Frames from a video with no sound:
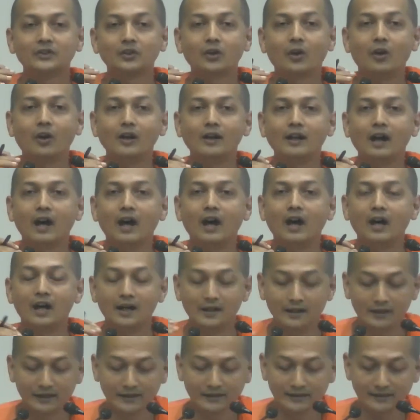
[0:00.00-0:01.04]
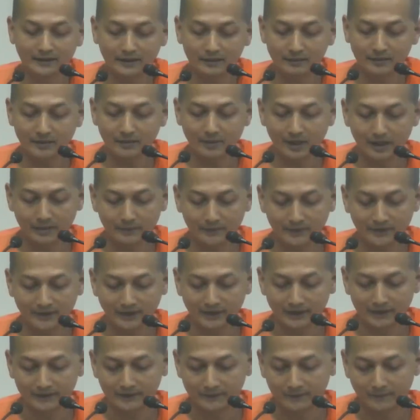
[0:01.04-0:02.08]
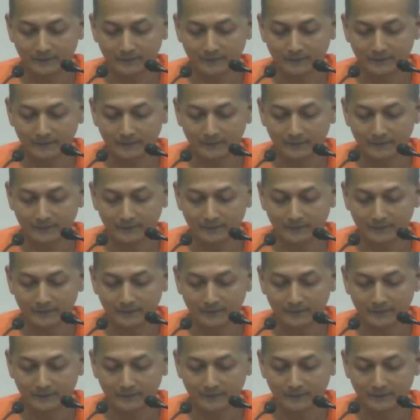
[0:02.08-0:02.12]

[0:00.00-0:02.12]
called Ananda Mimamsa.